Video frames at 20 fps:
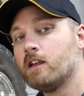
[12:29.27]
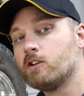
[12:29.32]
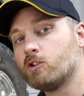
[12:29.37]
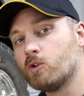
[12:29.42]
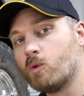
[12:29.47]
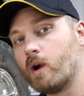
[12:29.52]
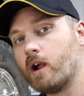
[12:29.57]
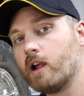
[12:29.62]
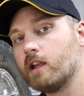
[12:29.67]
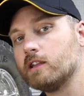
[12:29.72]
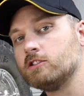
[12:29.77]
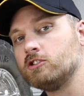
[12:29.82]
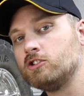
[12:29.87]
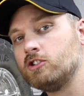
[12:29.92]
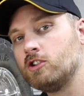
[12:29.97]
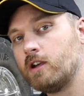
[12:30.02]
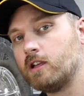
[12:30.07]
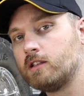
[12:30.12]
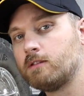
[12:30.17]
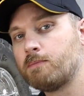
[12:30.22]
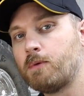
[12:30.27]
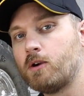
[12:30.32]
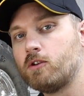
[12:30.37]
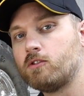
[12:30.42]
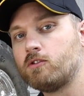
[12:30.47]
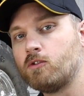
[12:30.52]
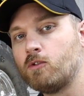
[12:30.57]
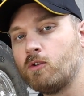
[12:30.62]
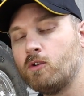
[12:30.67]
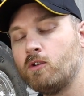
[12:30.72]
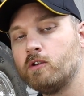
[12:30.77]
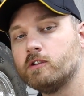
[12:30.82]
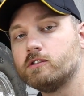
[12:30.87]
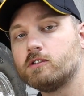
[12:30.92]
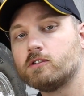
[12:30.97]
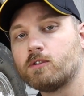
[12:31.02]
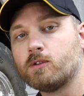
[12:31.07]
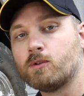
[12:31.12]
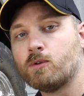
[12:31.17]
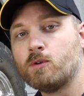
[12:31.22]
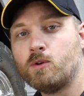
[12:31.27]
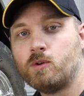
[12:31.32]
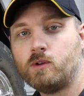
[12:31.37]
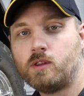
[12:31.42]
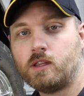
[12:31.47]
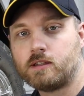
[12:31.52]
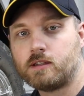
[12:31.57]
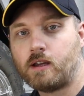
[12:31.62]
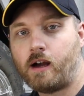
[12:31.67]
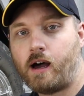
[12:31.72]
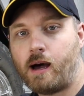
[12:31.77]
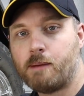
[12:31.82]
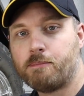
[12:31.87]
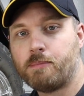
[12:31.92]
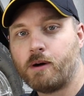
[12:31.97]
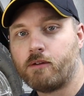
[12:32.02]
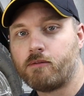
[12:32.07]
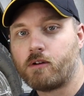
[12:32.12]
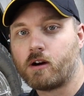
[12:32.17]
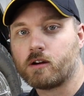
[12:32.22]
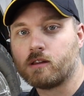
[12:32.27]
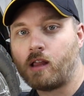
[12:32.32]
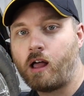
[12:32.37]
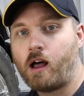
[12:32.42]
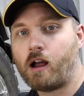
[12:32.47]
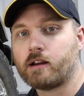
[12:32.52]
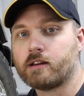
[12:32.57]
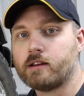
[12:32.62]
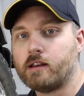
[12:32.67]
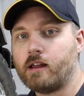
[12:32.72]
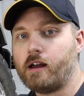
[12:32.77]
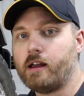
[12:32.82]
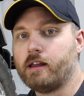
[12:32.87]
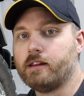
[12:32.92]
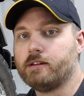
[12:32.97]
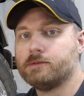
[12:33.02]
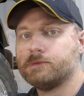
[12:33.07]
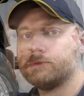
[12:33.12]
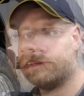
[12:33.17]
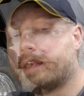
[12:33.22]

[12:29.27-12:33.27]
to where it just protrudes through the top of our lock nut.